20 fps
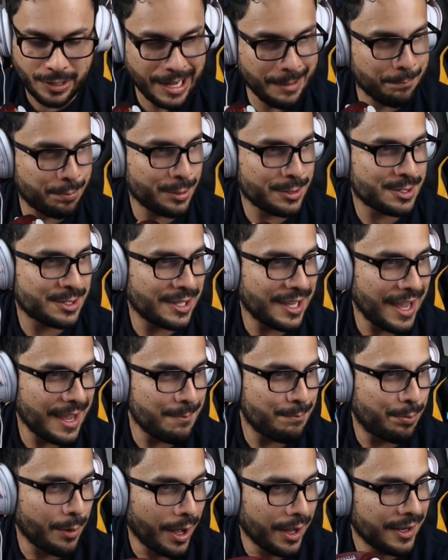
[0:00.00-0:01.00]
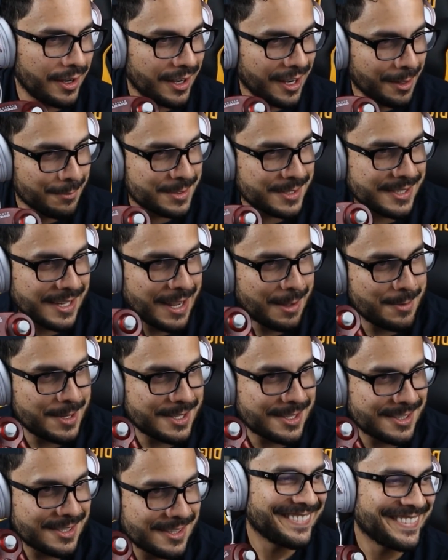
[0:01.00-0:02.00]
push the A button and I'm
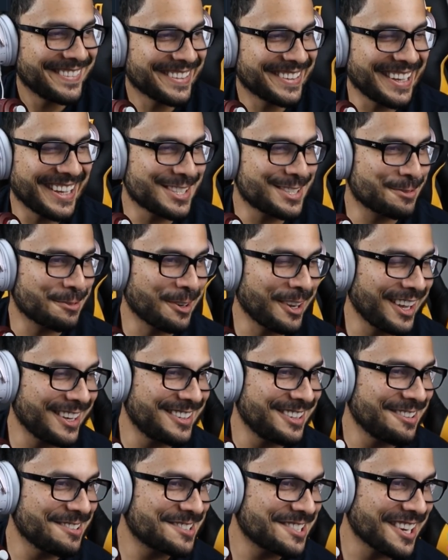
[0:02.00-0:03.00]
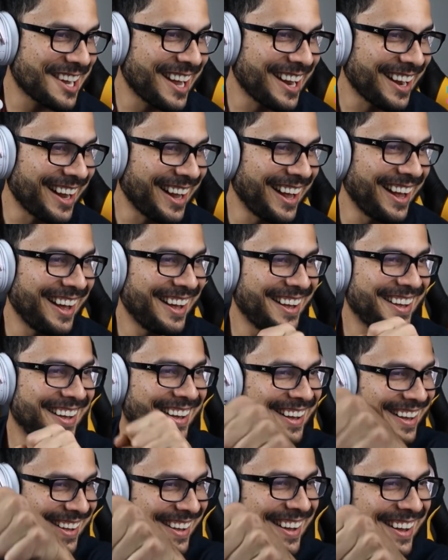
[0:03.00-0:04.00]
Samus, guess what I do, chat?
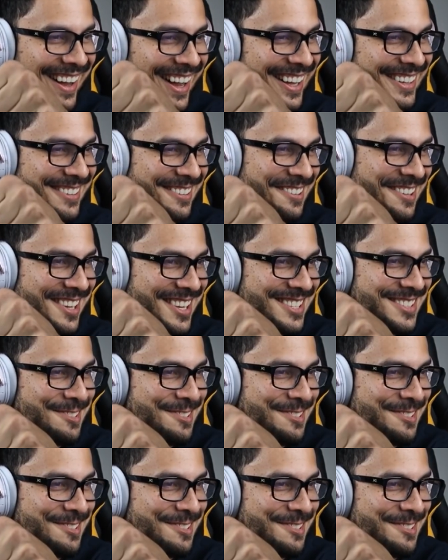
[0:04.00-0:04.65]
I do this,